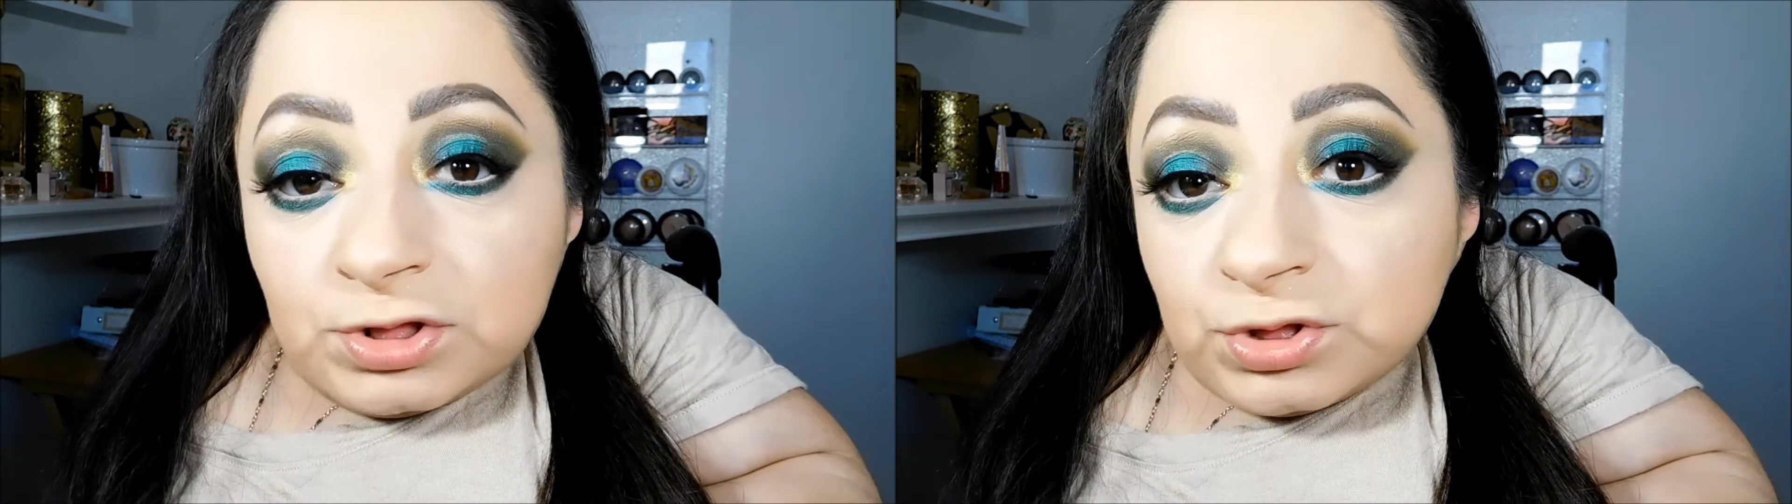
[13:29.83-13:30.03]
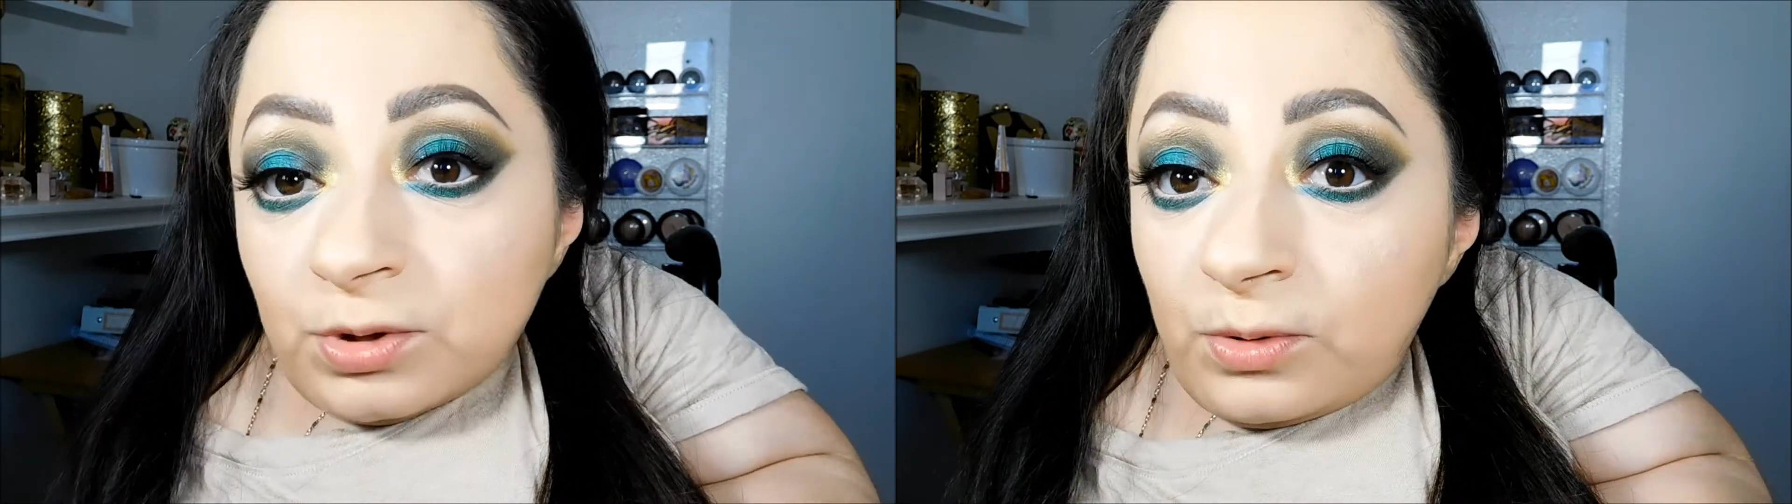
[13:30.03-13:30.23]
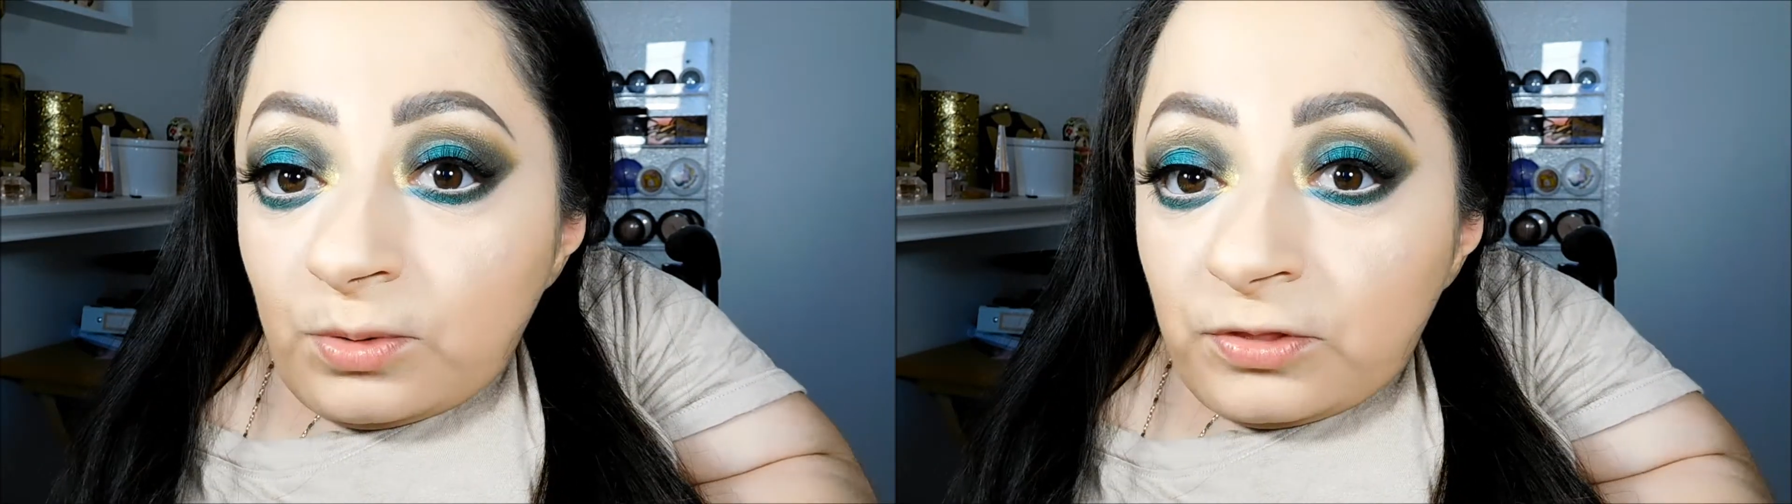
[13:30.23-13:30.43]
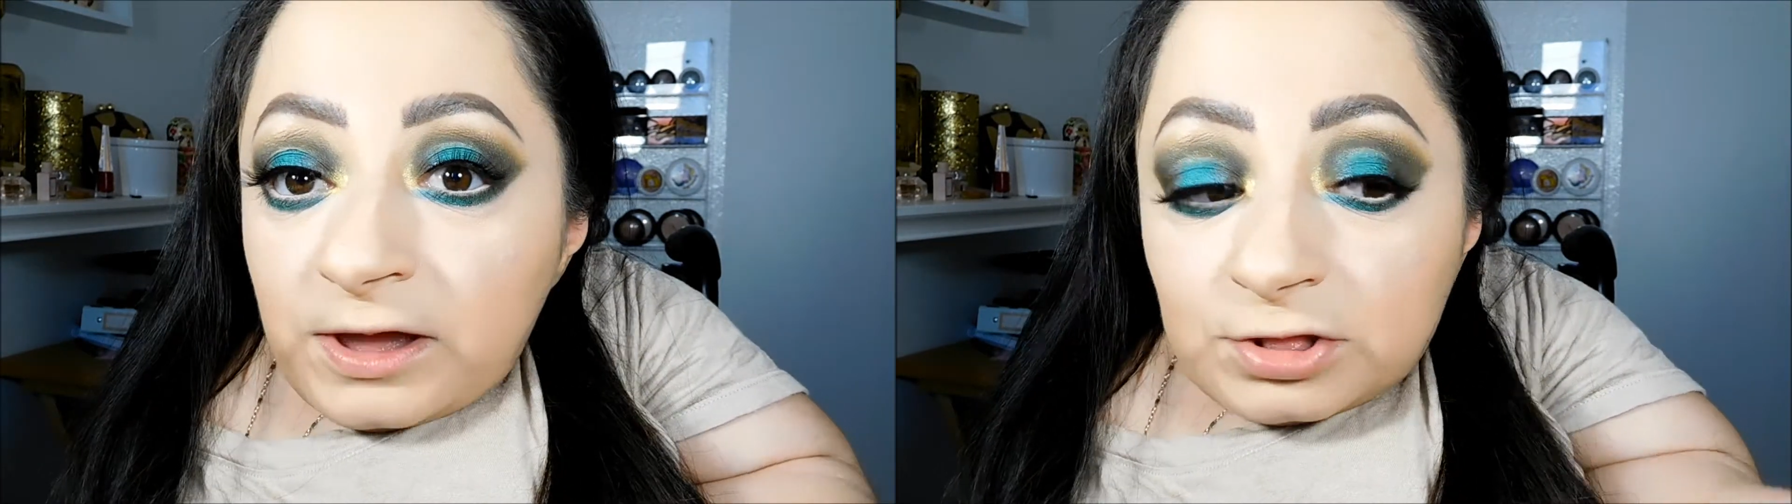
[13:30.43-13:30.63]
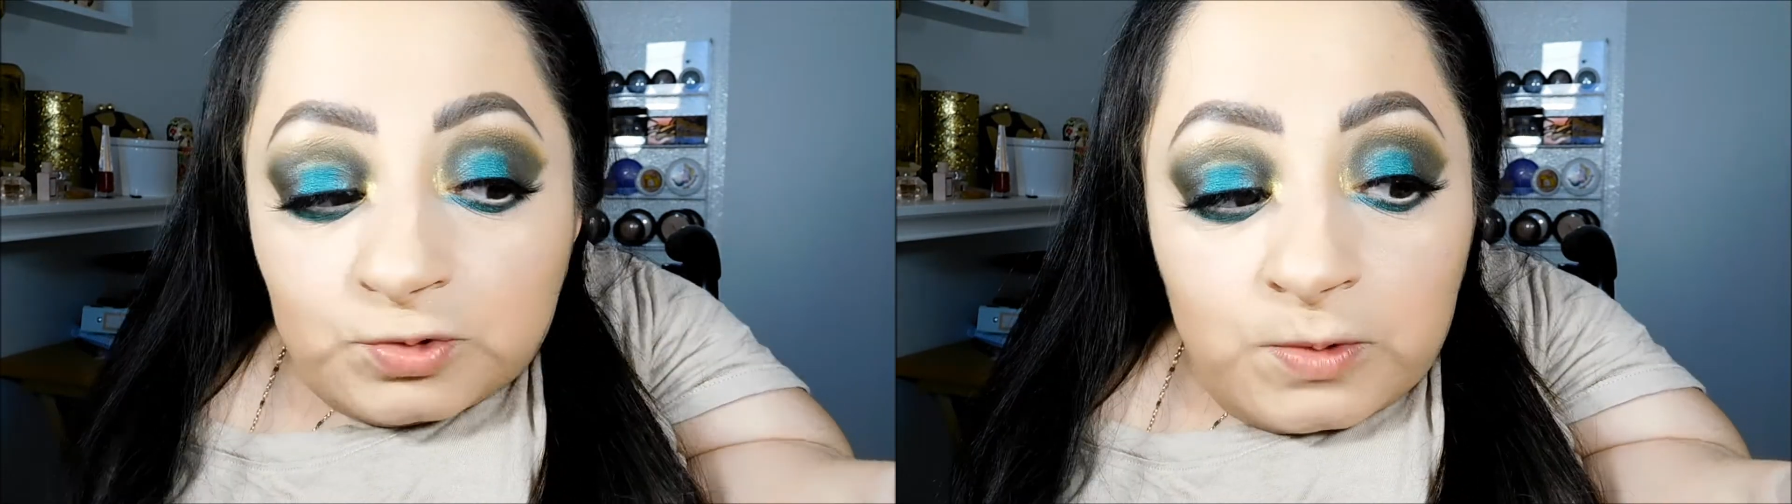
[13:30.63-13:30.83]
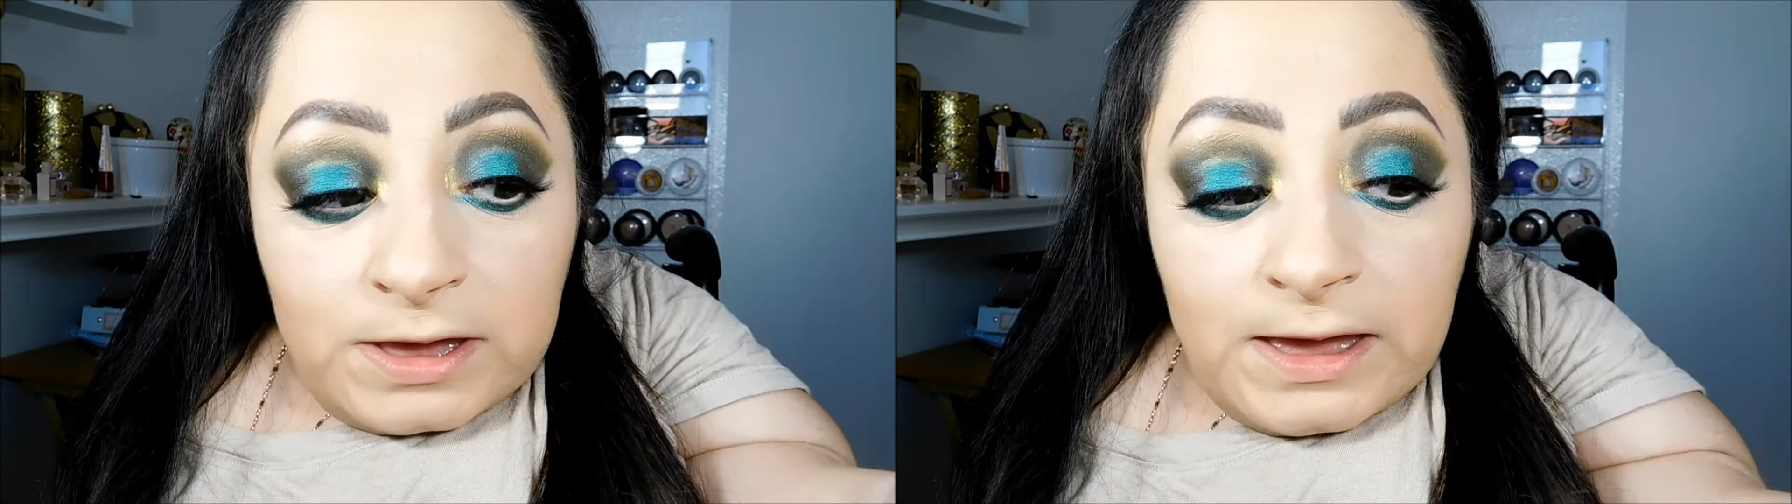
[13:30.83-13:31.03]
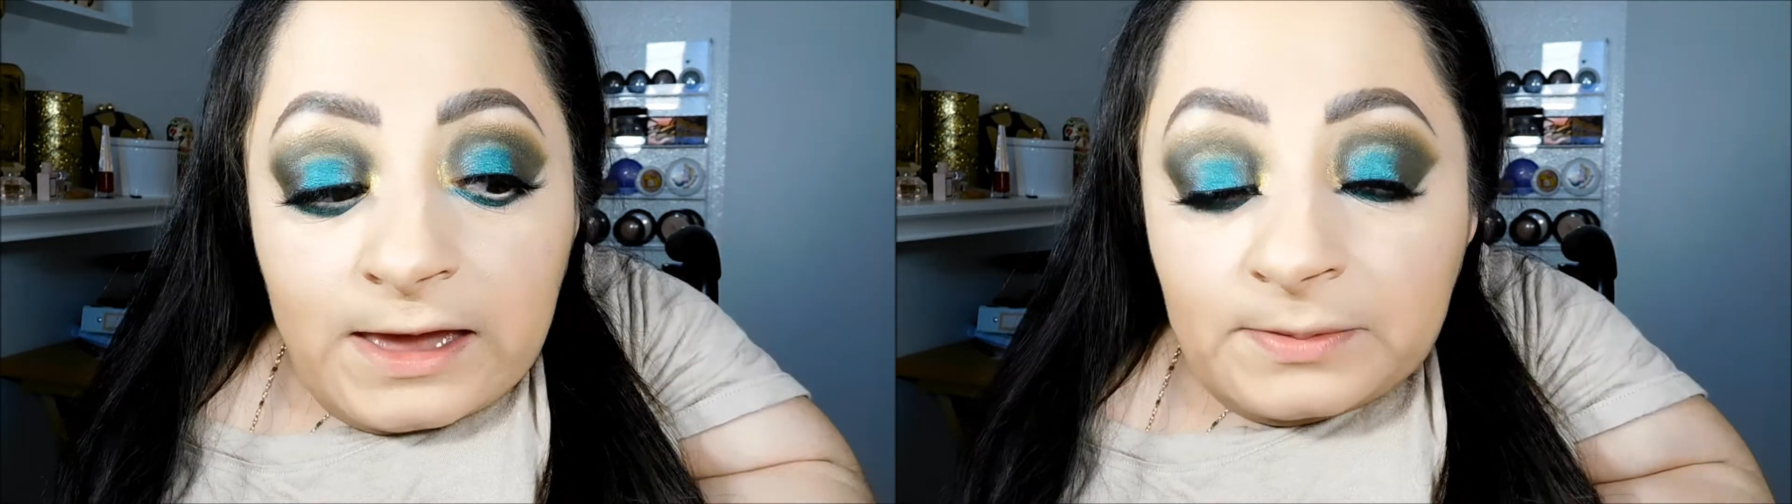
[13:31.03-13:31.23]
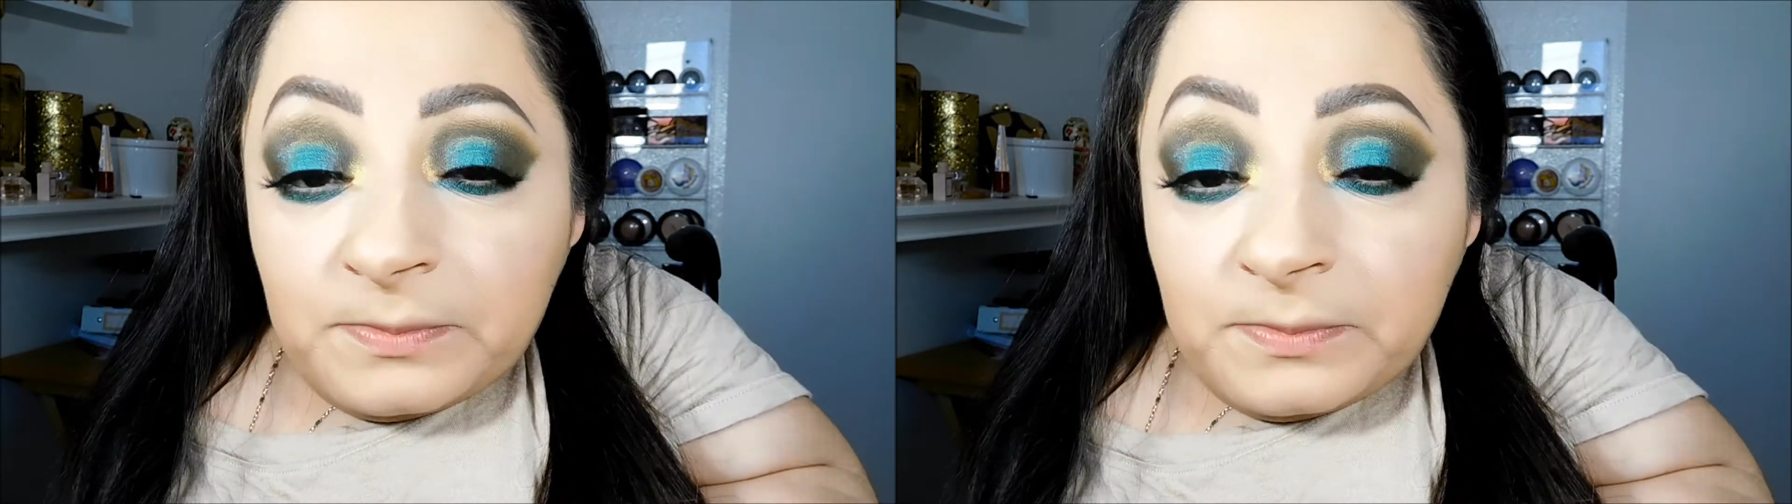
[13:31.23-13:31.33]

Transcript: so that's why I